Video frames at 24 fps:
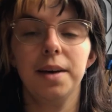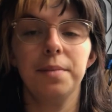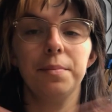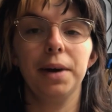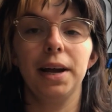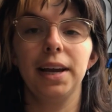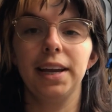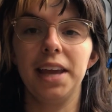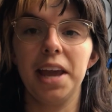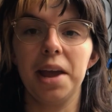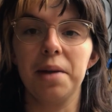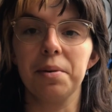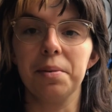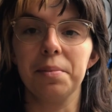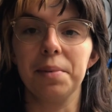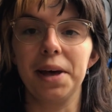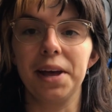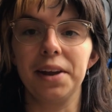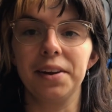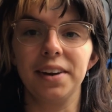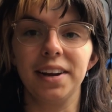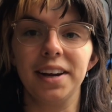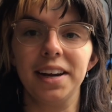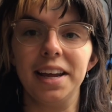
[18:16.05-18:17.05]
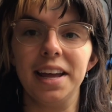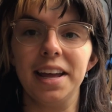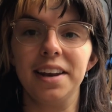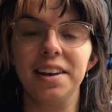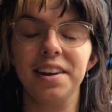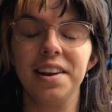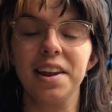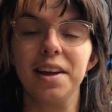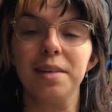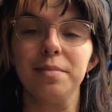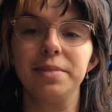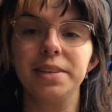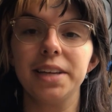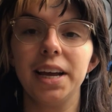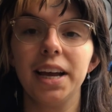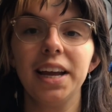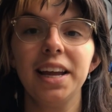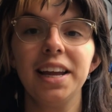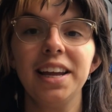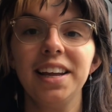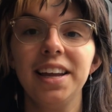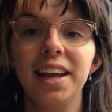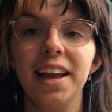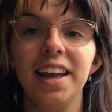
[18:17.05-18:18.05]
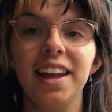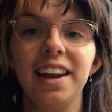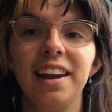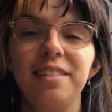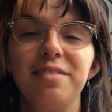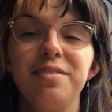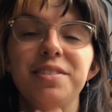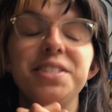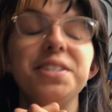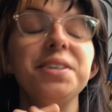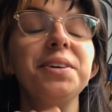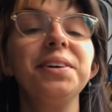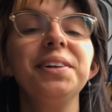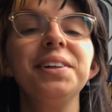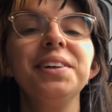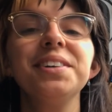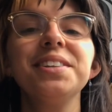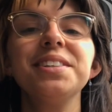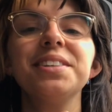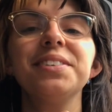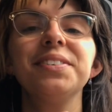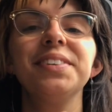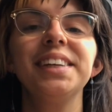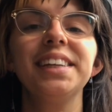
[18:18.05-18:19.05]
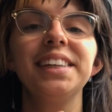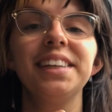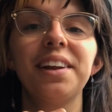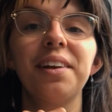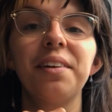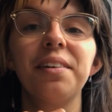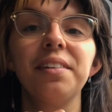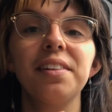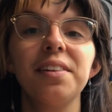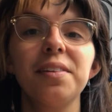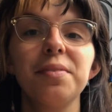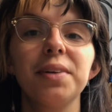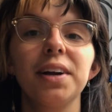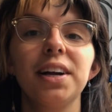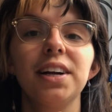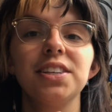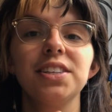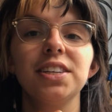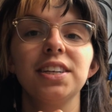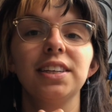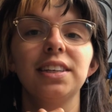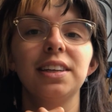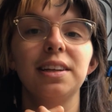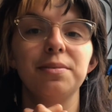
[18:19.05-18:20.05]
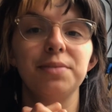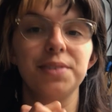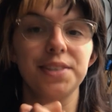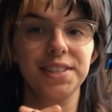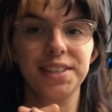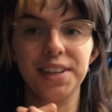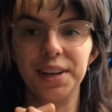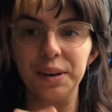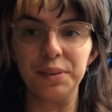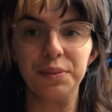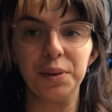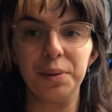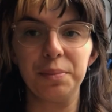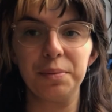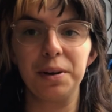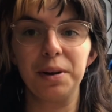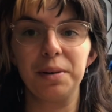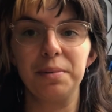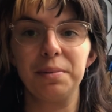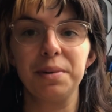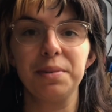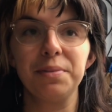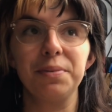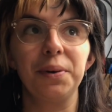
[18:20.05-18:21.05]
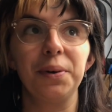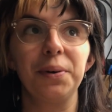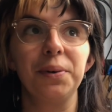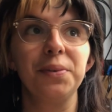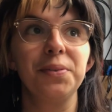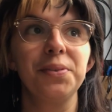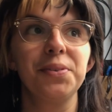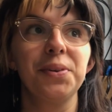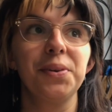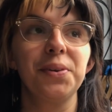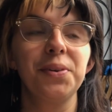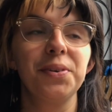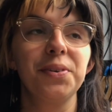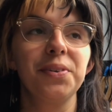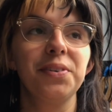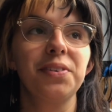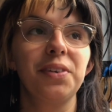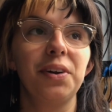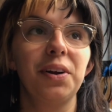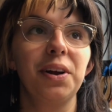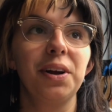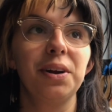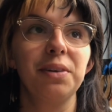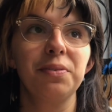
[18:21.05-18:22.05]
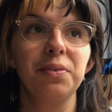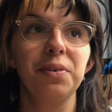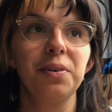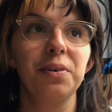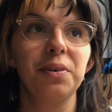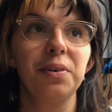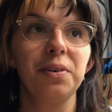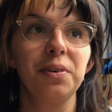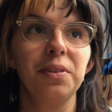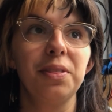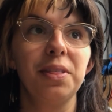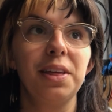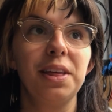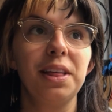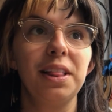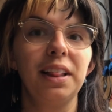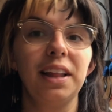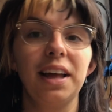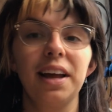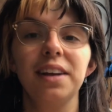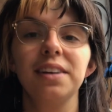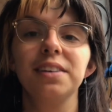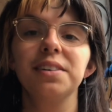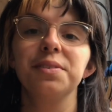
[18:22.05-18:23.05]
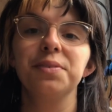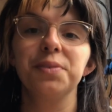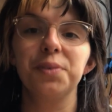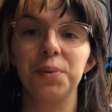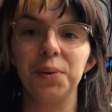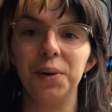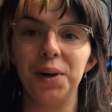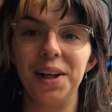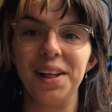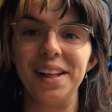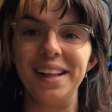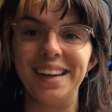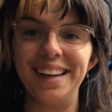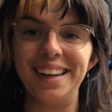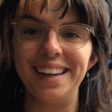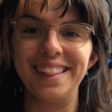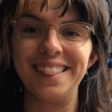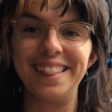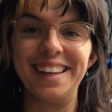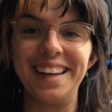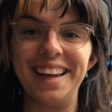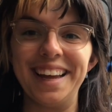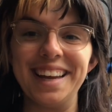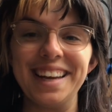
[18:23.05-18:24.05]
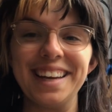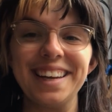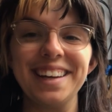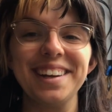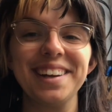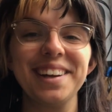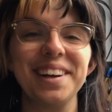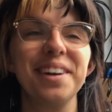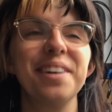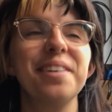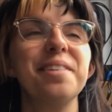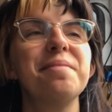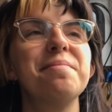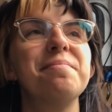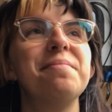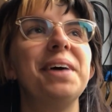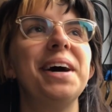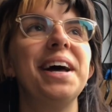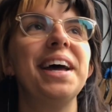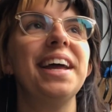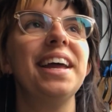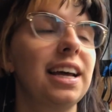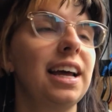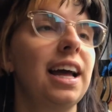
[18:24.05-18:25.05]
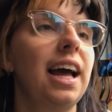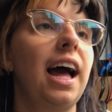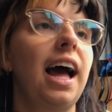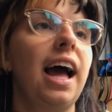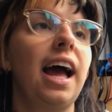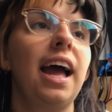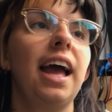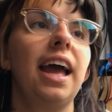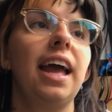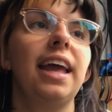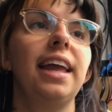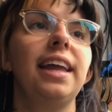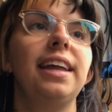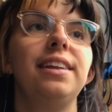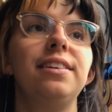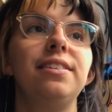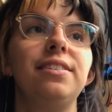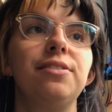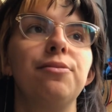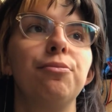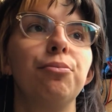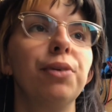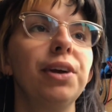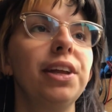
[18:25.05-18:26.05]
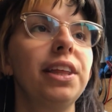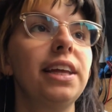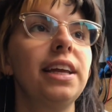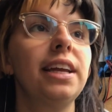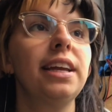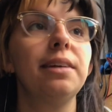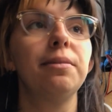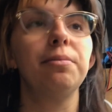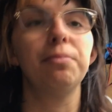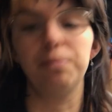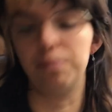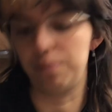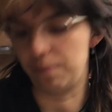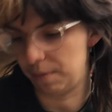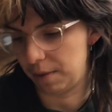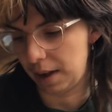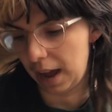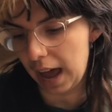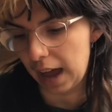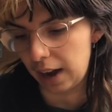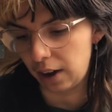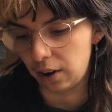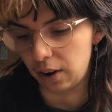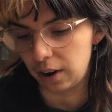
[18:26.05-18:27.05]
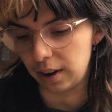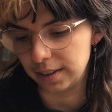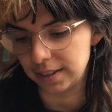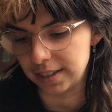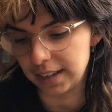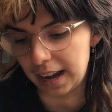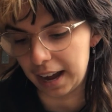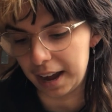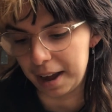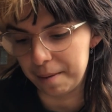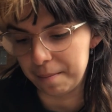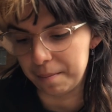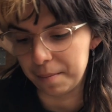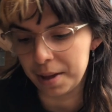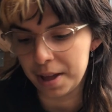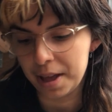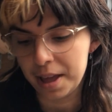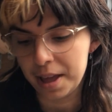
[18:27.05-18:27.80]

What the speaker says: My camera battery ended up dying and I'm so close to being done with this project. I'm just gonna film it on my phone, so sorry for the lack of quality at the end here, but I really had a hard time